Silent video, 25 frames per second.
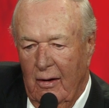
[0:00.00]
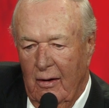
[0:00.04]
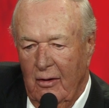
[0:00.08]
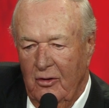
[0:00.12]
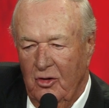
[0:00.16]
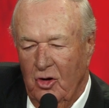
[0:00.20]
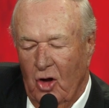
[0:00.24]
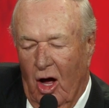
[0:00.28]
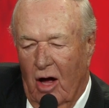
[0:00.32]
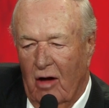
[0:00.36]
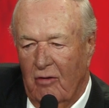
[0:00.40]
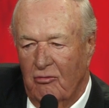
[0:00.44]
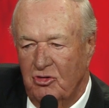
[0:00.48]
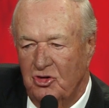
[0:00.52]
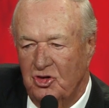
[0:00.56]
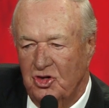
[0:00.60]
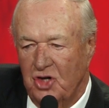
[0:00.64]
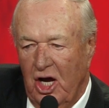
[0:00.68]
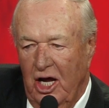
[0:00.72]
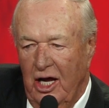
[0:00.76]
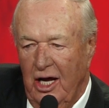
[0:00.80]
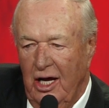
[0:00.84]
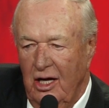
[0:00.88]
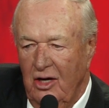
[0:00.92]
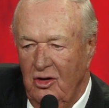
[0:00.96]
Dolph
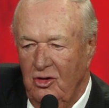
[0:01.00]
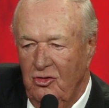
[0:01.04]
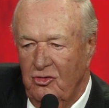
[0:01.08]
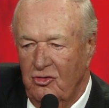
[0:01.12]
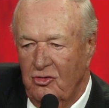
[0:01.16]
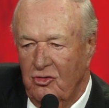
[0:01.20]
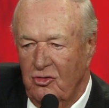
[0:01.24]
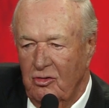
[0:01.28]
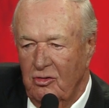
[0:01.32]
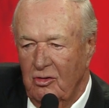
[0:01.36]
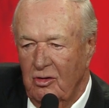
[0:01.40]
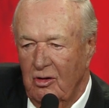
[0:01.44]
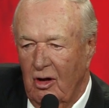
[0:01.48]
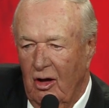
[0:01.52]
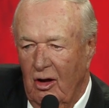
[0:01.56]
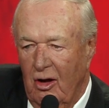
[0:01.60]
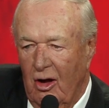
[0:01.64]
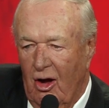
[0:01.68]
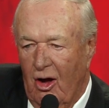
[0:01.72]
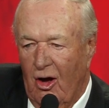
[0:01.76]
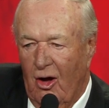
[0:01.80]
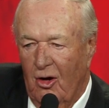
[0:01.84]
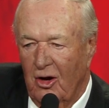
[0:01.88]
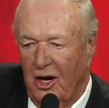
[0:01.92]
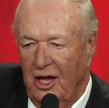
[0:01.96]
Shays.
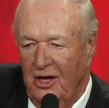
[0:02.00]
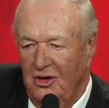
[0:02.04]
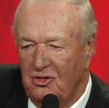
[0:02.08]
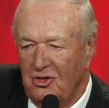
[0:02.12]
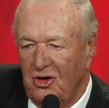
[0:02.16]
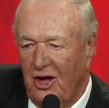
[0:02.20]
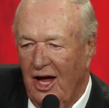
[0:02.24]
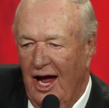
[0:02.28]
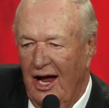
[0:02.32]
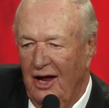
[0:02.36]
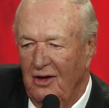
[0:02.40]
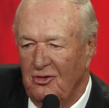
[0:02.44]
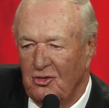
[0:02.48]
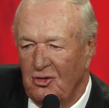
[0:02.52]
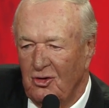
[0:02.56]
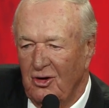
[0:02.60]
All these guys